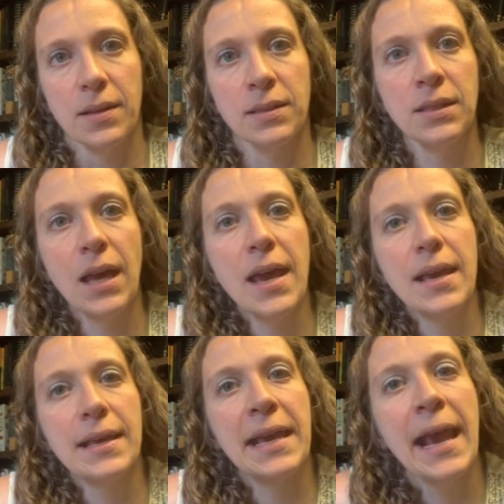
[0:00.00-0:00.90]
Since
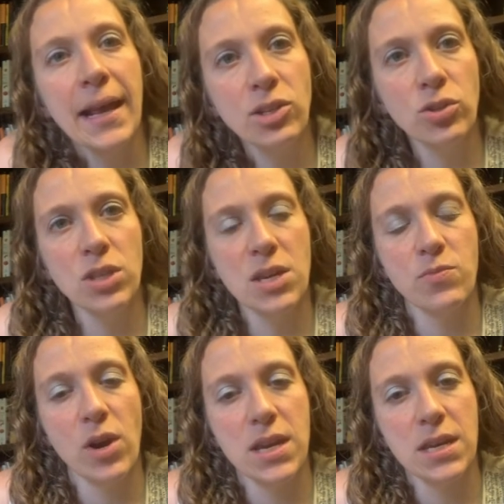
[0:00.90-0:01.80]
I can't do
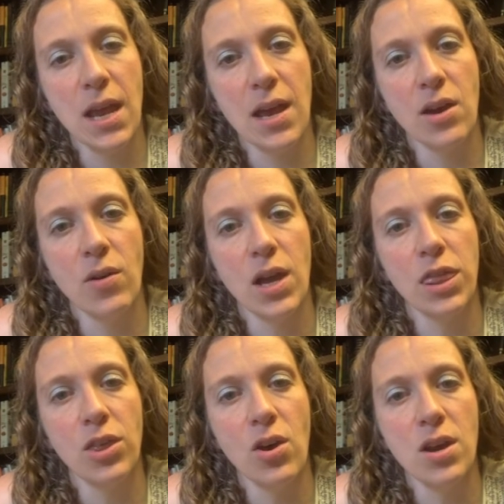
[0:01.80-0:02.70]
them right now, I
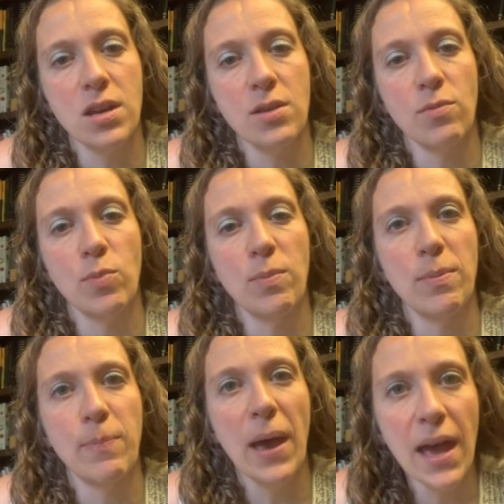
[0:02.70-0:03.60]
thought it would be
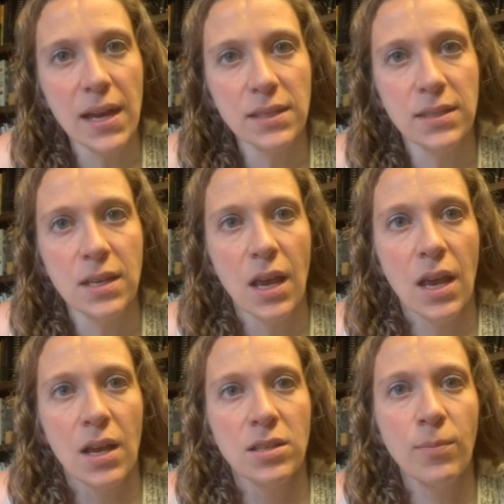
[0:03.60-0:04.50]
best
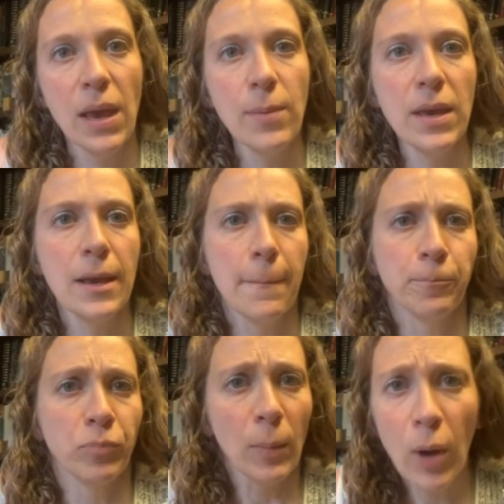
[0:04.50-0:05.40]
to maybe
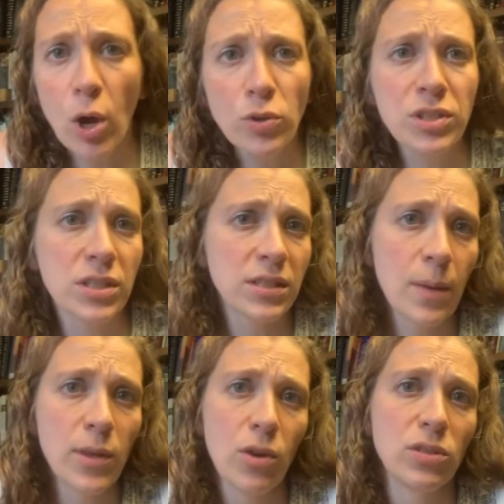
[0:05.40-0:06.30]
post
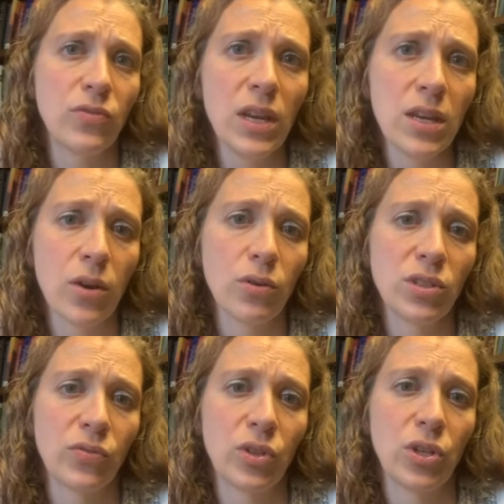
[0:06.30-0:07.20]
some of those
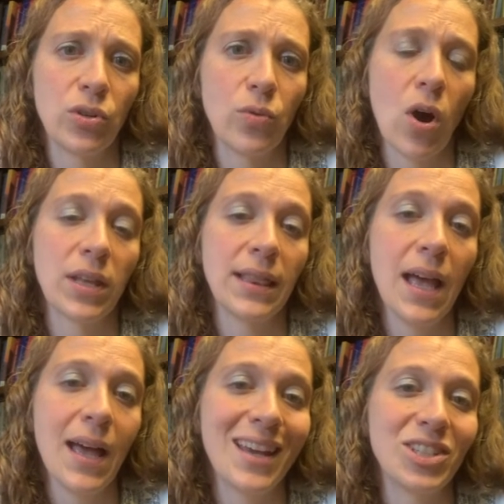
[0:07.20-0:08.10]
videos for you
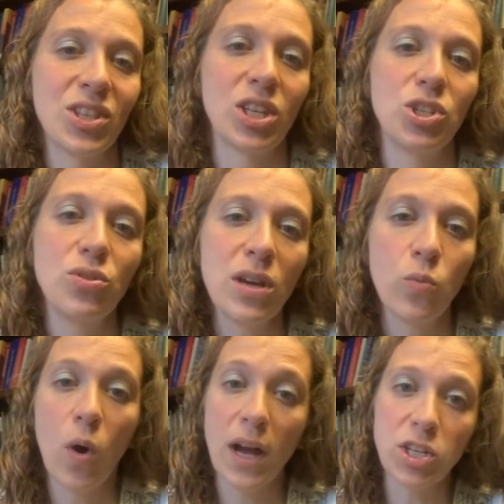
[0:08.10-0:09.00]
online so that you
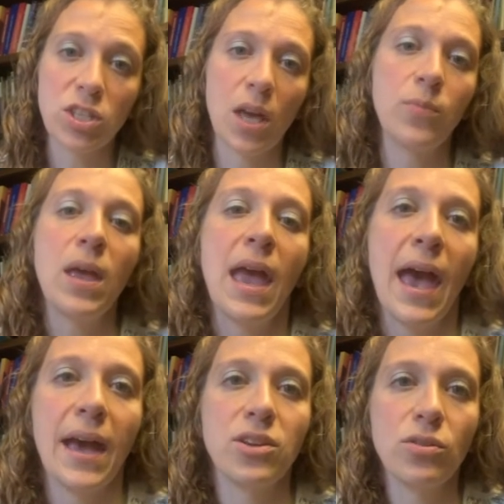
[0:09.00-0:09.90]
can watch them
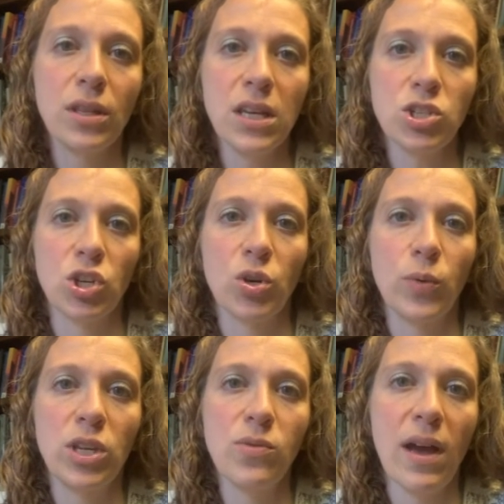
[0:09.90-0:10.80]
at your leisure
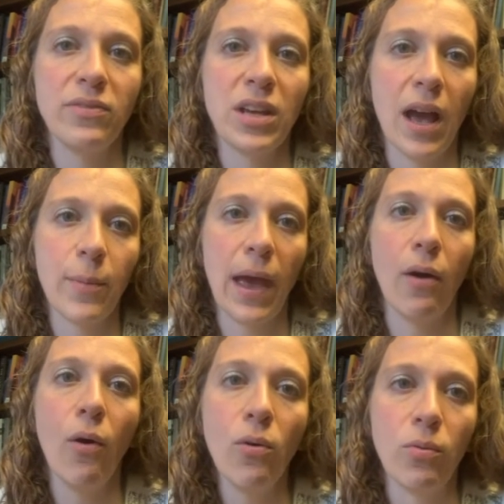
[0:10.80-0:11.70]
when you have time
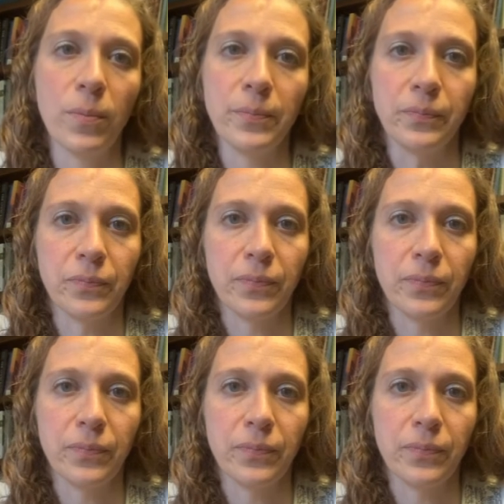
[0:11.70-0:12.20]
at home.